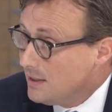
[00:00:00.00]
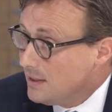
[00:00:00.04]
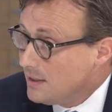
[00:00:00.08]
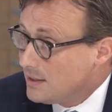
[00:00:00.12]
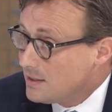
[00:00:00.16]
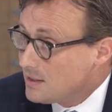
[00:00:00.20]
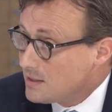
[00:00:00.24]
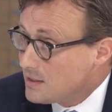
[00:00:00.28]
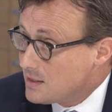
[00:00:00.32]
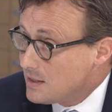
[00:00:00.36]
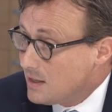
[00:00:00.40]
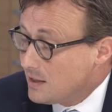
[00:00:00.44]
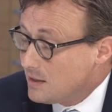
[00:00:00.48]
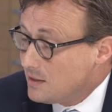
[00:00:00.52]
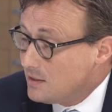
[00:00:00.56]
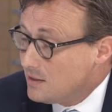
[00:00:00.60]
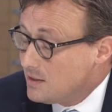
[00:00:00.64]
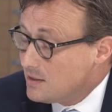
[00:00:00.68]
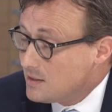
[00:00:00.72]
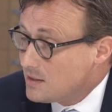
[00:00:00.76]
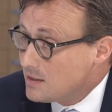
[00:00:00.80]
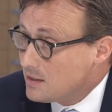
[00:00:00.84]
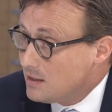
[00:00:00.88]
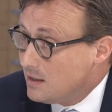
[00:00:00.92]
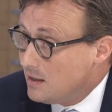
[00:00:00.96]
The second
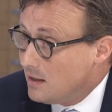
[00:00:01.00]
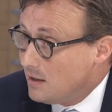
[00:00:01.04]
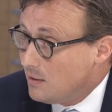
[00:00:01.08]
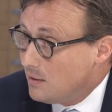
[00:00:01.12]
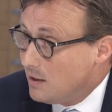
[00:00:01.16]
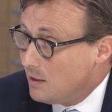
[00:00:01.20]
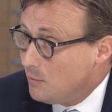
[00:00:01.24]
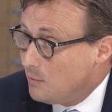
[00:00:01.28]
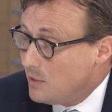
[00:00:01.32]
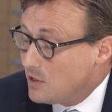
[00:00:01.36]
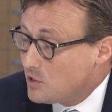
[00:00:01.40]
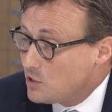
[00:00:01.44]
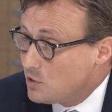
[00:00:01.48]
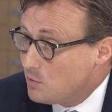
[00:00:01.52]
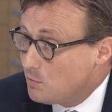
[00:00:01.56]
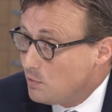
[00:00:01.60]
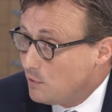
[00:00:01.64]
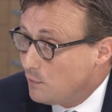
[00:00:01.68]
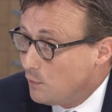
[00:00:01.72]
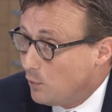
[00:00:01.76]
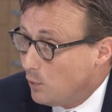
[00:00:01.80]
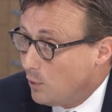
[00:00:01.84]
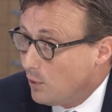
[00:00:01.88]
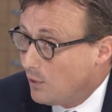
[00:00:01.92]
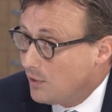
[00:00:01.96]
is, uh, I mentioned
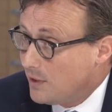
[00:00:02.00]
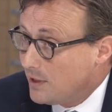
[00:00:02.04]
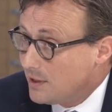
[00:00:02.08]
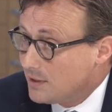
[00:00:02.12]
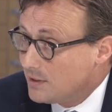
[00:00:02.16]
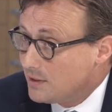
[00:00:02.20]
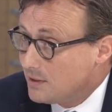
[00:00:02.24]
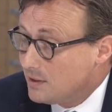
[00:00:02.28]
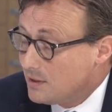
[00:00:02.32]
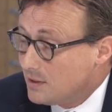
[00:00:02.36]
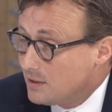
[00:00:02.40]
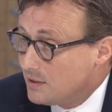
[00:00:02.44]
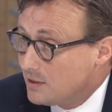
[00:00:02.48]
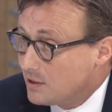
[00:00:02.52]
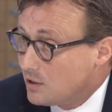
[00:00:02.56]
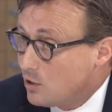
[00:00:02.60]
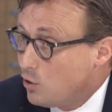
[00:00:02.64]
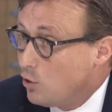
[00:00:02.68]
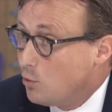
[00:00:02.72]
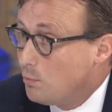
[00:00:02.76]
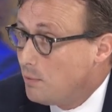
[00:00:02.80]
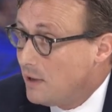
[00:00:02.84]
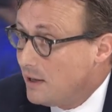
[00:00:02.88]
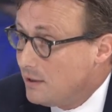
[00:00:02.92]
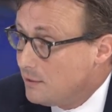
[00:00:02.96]
before that the, the
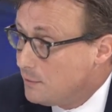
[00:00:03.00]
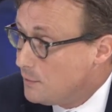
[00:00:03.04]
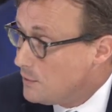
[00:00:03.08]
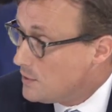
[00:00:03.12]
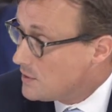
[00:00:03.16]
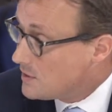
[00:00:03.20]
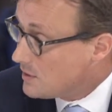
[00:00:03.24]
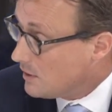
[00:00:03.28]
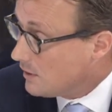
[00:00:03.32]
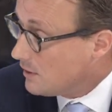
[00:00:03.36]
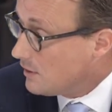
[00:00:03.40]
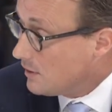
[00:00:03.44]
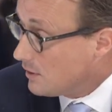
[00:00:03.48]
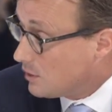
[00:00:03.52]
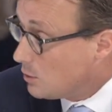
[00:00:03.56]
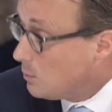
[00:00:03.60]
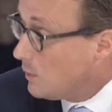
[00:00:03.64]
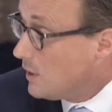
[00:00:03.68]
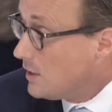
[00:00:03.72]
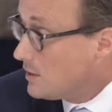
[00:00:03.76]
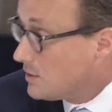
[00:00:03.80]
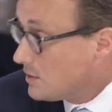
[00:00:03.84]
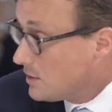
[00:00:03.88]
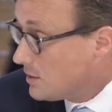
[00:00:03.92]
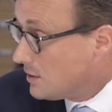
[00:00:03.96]
co-benefits are, are
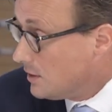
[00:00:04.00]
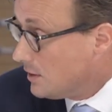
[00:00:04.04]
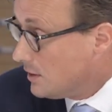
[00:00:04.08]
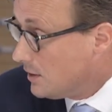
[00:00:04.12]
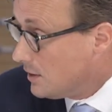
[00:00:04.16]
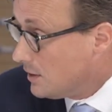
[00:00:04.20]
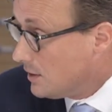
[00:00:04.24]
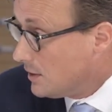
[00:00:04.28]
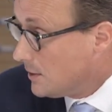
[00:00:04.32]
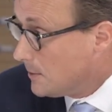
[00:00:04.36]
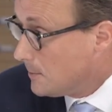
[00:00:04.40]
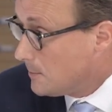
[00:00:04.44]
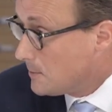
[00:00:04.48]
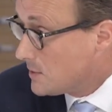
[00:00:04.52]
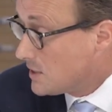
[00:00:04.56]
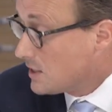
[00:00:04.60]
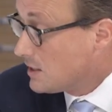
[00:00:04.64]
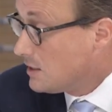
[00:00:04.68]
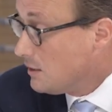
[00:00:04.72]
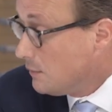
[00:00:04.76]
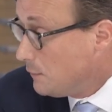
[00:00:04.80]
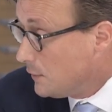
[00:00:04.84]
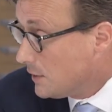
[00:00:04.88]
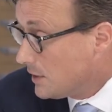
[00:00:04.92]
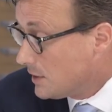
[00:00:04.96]
quite uh,
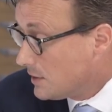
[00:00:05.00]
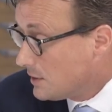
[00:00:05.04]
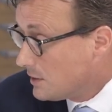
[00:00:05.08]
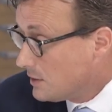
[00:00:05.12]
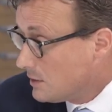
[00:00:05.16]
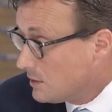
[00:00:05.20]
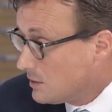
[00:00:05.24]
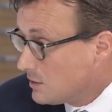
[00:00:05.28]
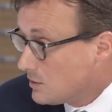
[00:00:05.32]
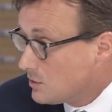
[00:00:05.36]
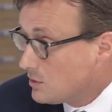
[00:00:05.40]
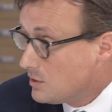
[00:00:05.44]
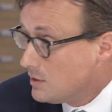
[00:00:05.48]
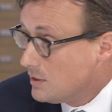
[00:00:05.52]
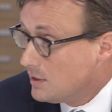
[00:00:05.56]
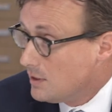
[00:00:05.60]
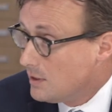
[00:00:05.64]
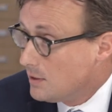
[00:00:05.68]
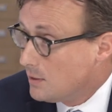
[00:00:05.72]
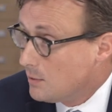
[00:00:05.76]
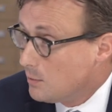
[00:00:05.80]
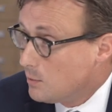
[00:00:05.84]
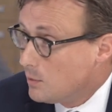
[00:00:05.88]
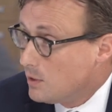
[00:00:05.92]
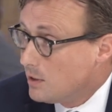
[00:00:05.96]
significant in, the,
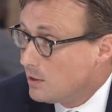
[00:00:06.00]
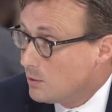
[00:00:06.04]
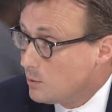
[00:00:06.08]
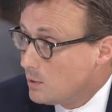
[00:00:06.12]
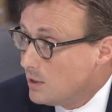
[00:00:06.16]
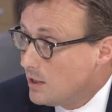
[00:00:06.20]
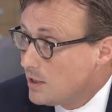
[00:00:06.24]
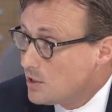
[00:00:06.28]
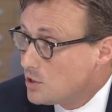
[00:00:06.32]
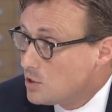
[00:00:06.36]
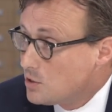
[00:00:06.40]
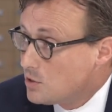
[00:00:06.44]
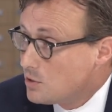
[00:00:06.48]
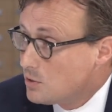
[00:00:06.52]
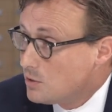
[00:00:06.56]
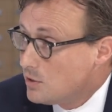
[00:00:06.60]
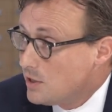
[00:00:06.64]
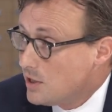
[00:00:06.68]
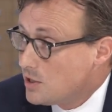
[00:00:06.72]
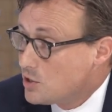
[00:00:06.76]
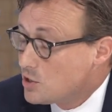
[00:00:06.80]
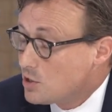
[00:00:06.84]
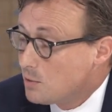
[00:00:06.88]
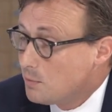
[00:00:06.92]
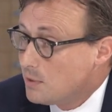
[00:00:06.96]
uh, in relation to
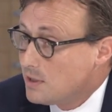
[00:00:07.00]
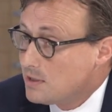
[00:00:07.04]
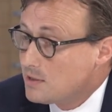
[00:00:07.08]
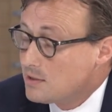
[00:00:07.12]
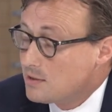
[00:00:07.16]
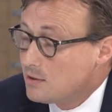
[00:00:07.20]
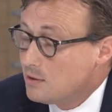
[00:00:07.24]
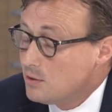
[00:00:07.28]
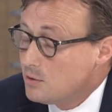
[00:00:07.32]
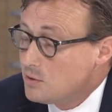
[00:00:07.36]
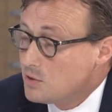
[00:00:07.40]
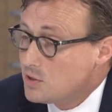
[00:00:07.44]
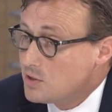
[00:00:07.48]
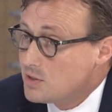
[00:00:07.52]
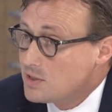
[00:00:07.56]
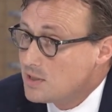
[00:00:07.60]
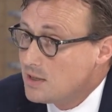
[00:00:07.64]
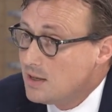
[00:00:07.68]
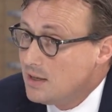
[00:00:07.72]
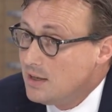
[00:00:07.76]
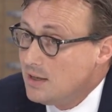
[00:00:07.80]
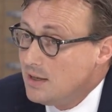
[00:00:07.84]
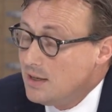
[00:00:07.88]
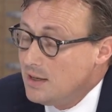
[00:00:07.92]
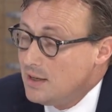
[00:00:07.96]
nature-based solutions.
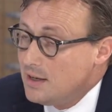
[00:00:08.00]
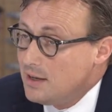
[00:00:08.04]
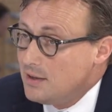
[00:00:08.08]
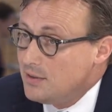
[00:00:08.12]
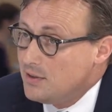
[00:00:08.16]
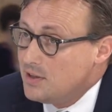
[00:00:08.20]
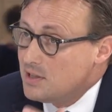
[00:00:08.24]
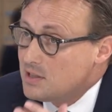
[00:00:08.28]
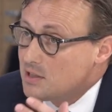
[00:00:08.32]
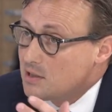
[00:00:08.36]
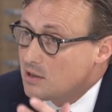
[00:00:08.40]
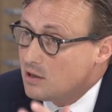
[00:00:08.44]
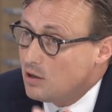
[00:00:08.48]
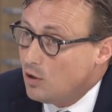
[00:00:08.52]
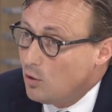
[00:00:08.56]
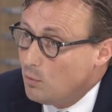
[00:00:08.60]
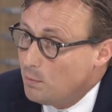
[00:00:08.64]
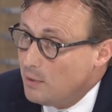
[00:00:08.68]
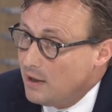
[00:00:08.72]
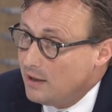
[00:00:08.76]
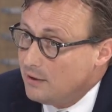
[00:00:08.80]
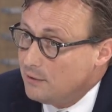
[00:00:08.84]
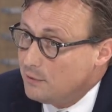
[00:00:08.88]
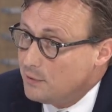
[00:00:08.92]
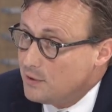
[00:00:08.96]
And these
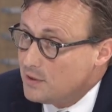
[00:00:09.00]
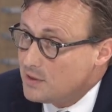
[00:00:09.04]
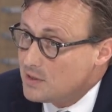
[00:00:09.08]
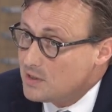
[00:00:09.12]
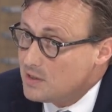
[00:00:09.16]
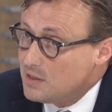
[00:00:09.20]
co-benefits